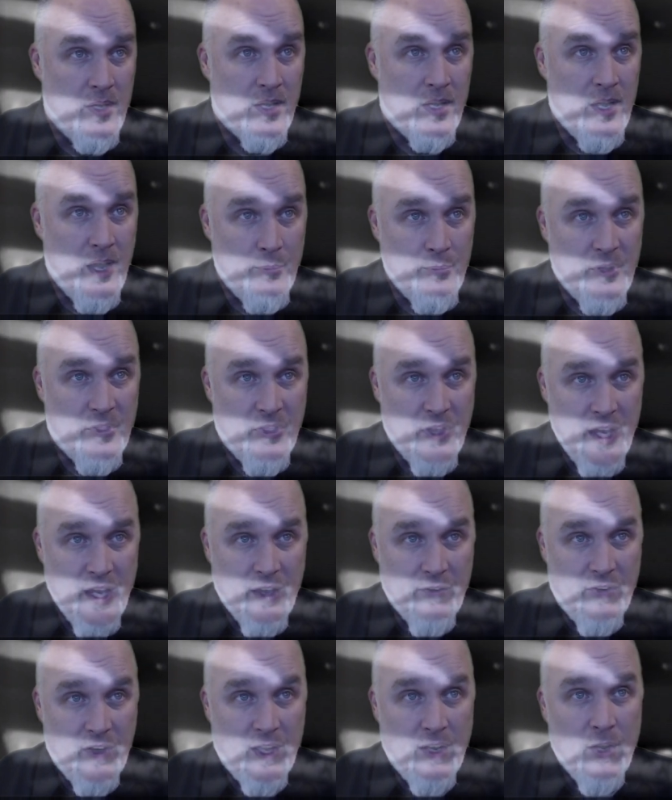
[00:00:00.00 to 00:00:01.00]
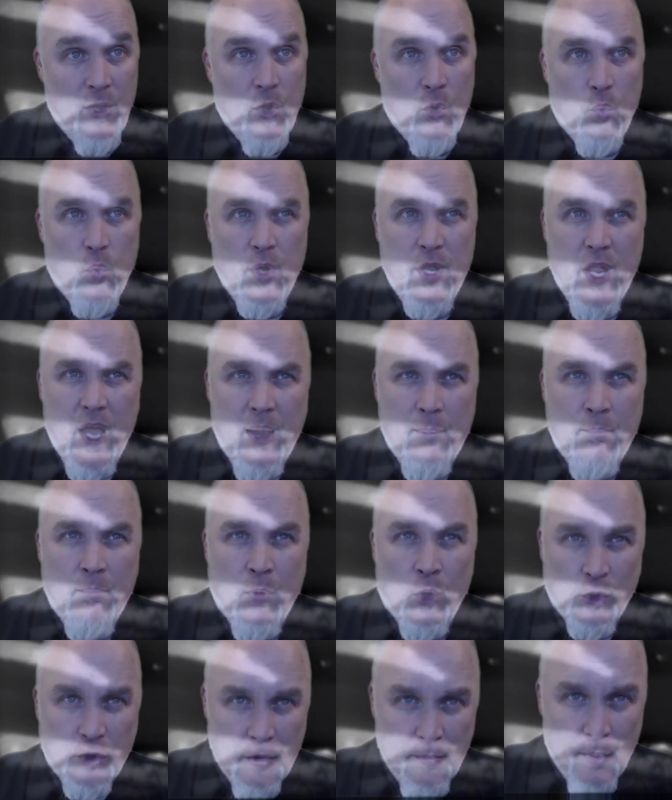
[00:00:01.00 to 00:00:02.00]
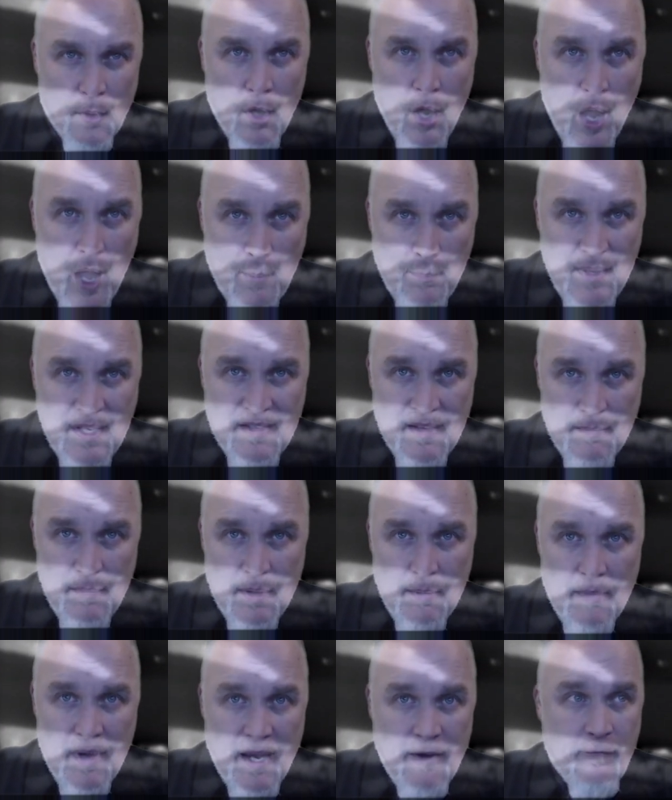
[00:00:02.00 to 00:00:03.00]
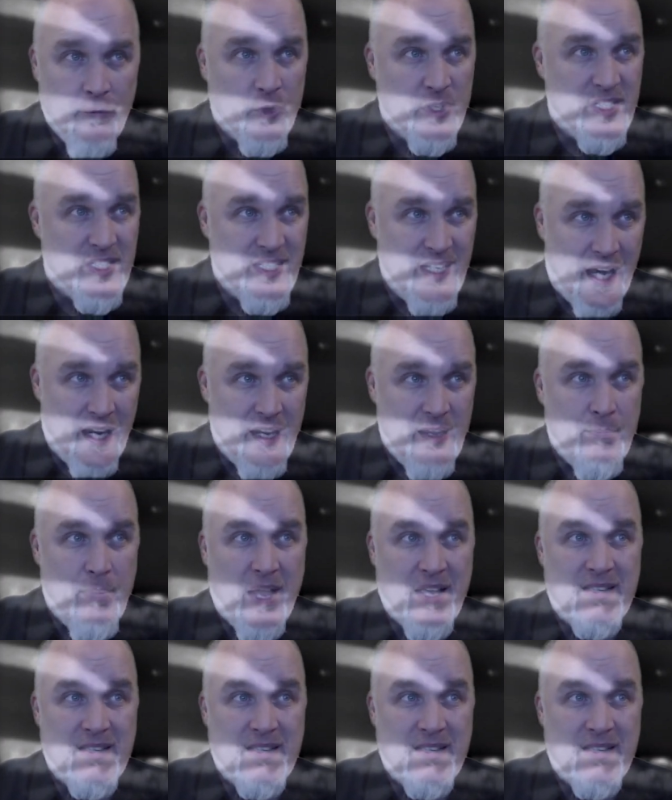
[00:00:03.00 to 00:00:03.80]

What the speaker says: Come to think of it, would not multiple copies have been made for study by